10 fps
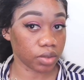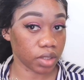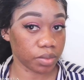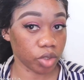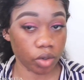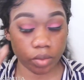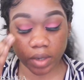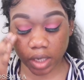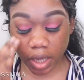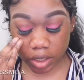Now that I'm done with
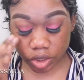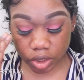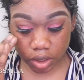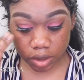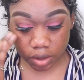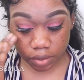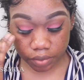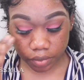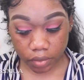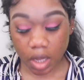my lashes,
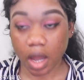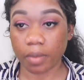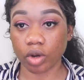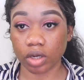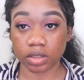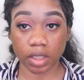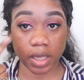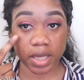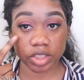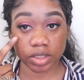the
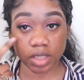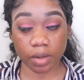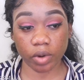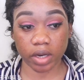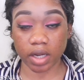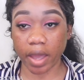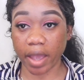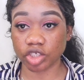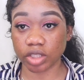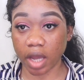lashes I'm wearing, I
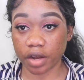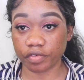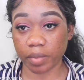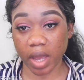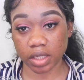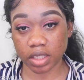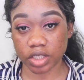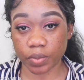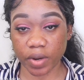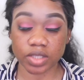actually got it from
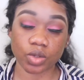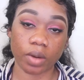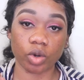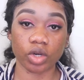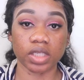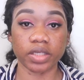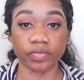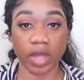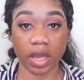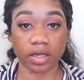AliExpress, so I'm gonna
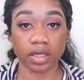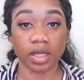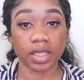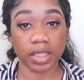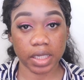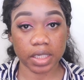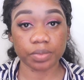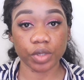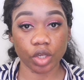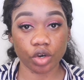leave that link
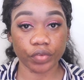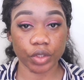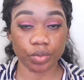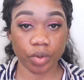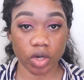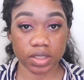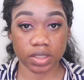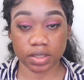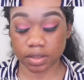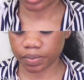below for you
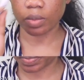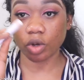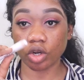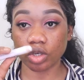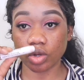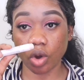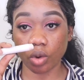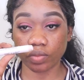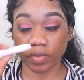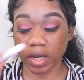bosses. So I'm gonna
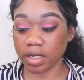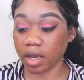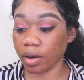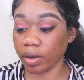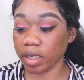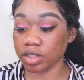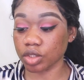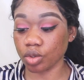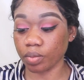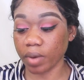go right now
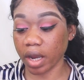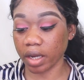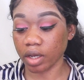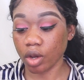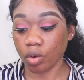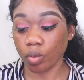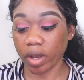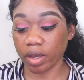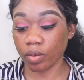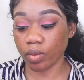into my
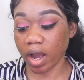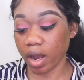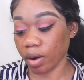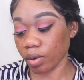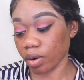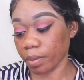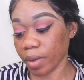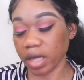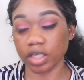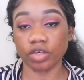Wet n Wild
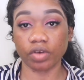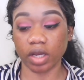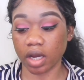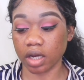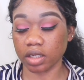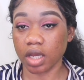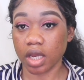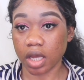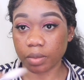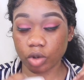body crayon,
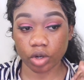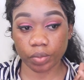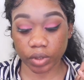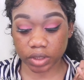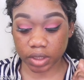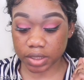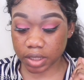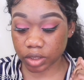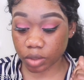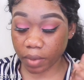and I'm gonna put this
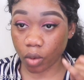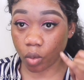into my